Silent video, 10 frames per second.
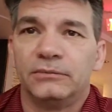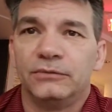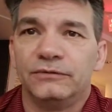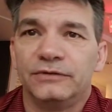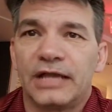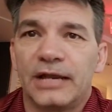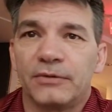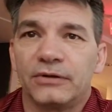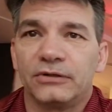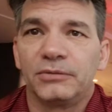Move the camera
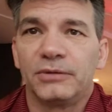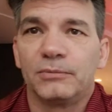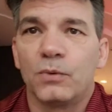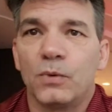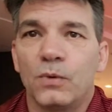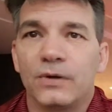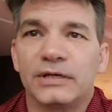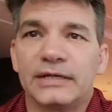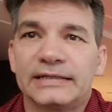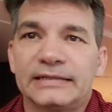a little bit more
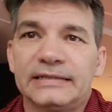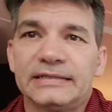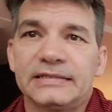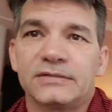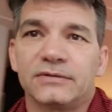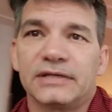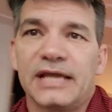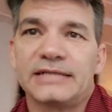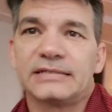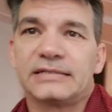like this so the
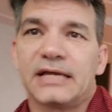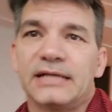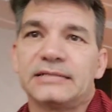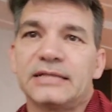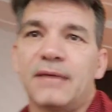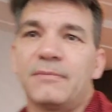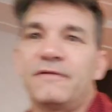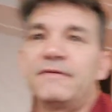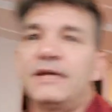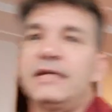exit sign is not in my
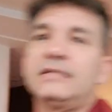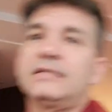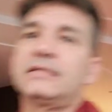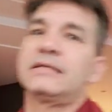face.